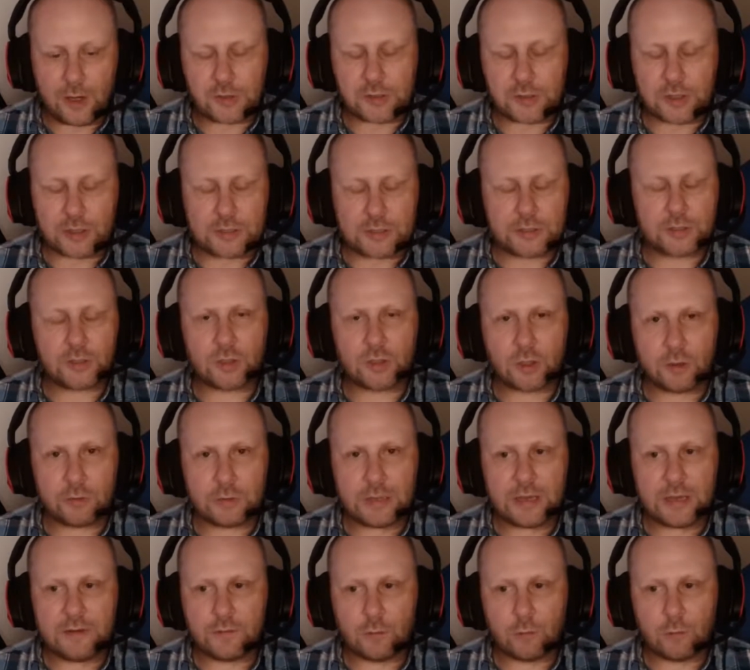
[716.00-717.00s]
I don't
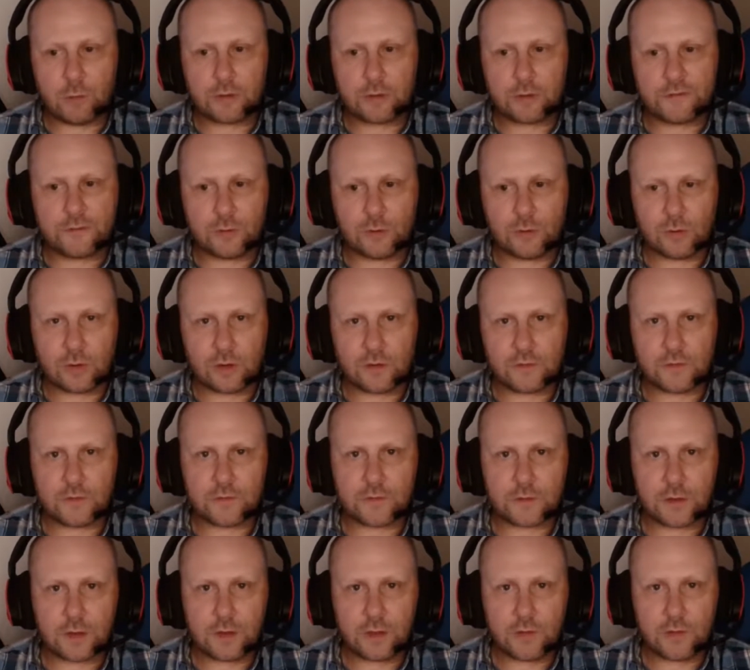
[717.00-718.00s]
ever want to fall
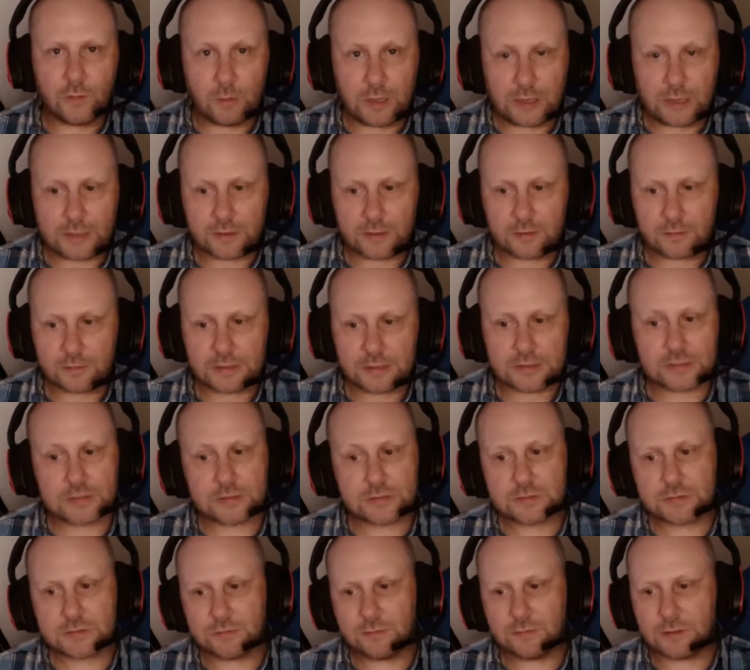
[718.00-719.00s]
off the wagon.
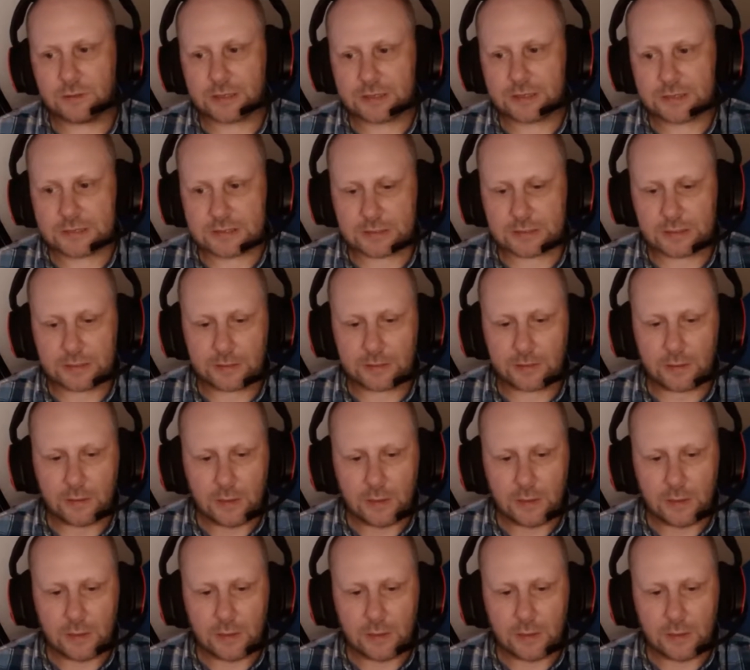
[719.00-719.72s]
That's all I can say.